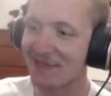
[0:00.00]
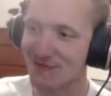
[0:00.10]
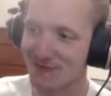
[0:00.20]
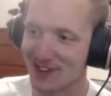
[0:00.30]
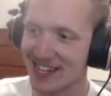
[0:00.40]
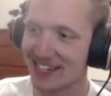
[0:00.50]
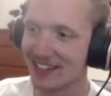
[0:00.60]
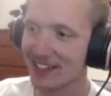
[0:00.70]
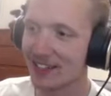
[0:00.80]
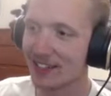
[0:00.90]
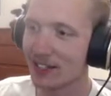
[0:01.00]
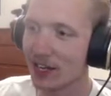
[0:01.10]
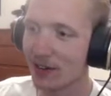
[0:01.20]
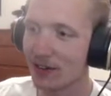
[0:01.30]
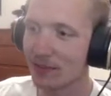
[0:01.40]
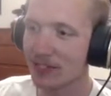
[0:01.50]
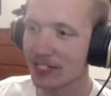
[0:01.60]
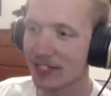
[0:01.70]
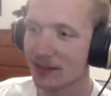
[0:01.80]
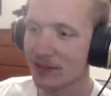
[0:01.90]
Right. No,
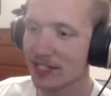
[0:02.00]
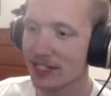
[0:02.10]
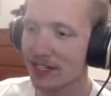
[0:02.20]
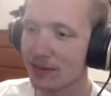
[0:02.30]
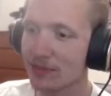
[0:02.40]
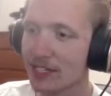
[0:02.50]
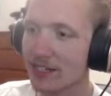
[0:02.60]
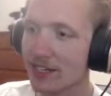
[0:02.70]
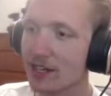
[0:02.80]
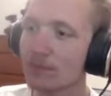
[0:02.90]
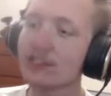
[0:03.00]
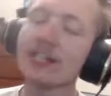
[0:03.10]
please, please, please, please.